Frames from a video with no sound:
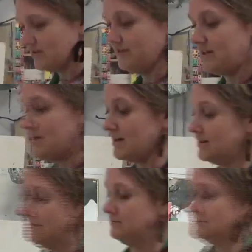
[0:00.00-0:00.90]
over
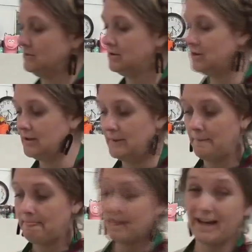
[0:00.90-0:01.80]
here,
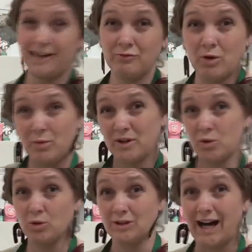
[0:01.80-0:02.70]
they have what we
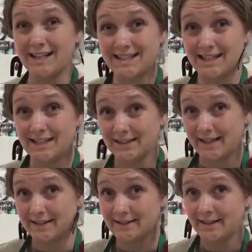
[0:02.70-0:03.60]
call
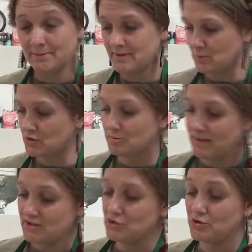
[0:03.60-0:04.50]
articulated limbs, which
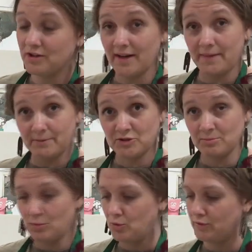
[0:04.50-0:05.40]
means you can get them to
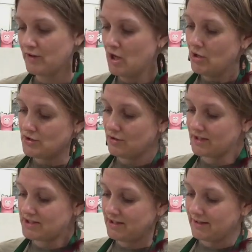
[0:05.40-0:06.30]
move. So
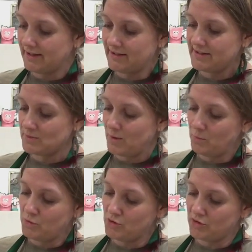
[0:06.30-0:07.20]
articulated is
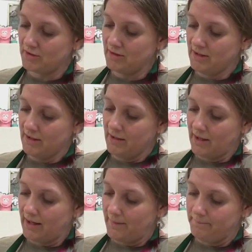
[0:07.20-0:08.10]
when you can
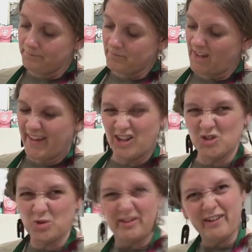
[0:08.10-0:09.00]
they can
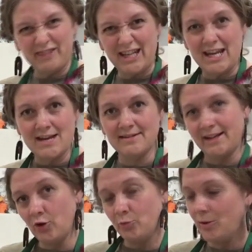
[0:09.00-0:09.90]
sort of have knees and
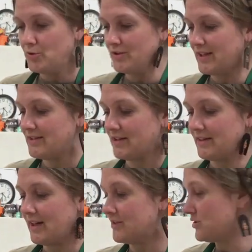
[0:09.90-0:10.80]
elbows and things like
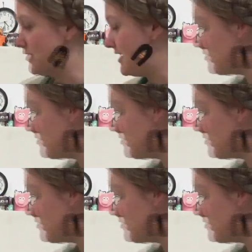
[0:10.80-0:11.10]
that. So these